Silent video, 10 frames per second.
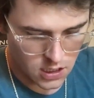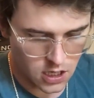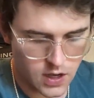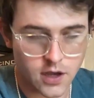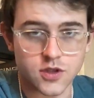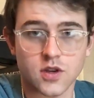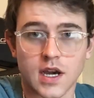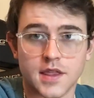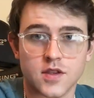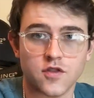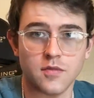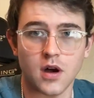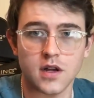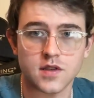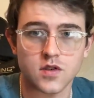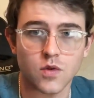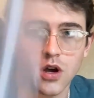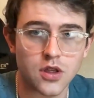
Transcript: I also got this from Moss as well,